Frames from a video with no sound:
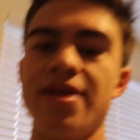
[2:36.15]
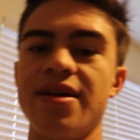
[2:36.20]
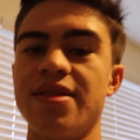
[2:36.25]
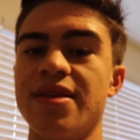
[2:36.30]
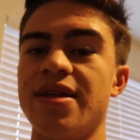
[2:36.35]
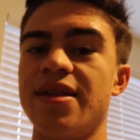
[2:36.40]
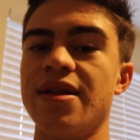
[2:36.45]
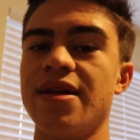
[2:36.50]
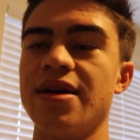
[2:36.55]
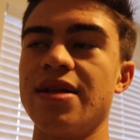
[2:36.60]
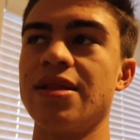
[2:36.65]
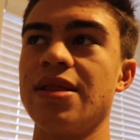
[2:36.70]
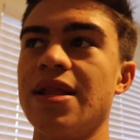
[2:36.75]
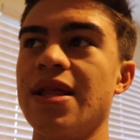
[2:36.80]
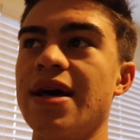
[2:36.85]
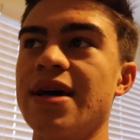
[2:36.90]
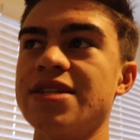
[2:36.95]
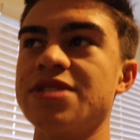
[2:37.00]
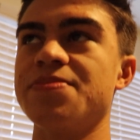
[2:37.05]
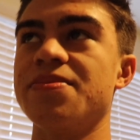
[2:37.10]
And then
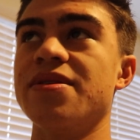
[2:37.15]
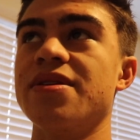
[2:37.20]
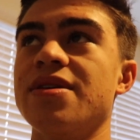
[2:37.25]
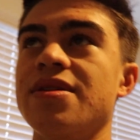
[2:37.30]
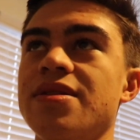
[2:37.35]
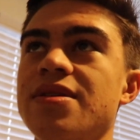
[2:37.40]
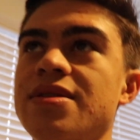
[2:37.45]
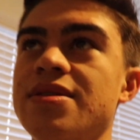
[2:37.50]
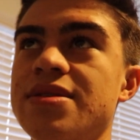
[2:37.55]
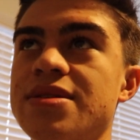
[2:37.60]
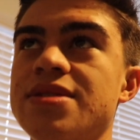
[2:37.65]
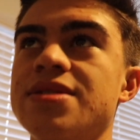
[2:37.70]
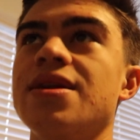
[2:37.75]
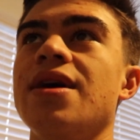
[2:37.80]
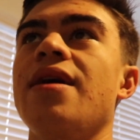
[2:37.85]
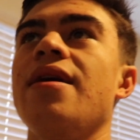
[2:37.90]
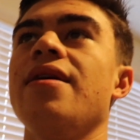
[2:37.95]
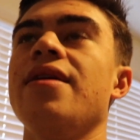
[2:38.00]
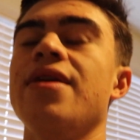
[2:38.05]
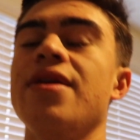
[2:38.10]
last but not least,
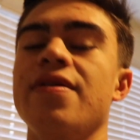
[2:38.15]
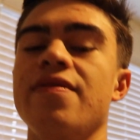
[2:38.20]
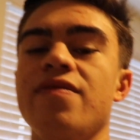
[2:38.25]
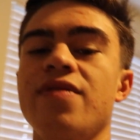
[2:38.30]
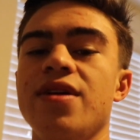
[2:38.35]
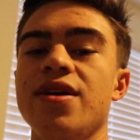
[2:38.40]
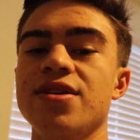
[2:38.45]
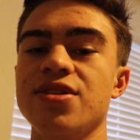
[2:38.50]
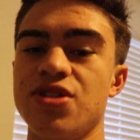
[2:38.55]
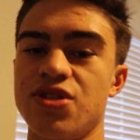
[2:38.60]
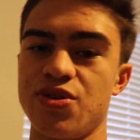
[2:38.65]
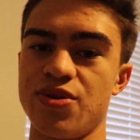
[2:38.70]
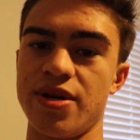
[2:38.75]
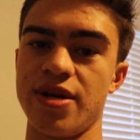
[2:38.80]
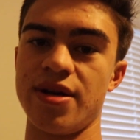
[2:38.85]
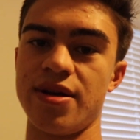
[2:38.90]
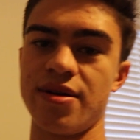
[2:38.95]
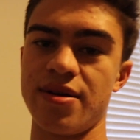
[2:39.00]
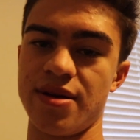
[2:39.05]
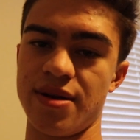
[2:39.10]
I have
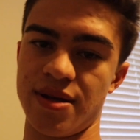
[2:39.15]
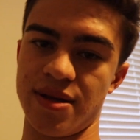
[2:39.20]
history.